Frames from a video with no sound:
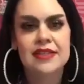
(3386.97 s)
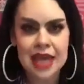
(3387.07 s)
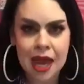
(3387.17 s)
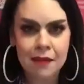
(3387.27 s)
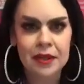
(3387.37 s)

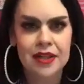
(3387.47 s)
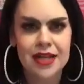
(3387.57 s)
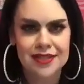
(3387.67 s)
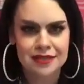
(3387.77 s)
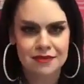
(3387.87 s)

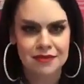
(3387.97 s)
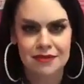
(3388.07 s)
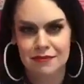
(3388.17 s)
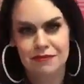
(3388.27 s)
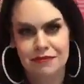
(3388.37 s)

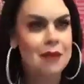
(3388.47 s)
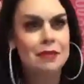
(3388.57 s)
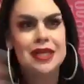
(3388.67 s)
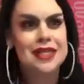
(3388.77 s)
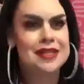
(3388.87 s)
capitalizing
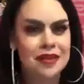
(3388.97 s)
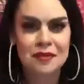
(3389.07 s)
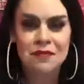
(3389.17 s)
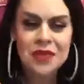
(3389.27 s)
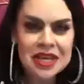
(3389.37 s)
on
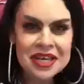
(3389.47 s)
them,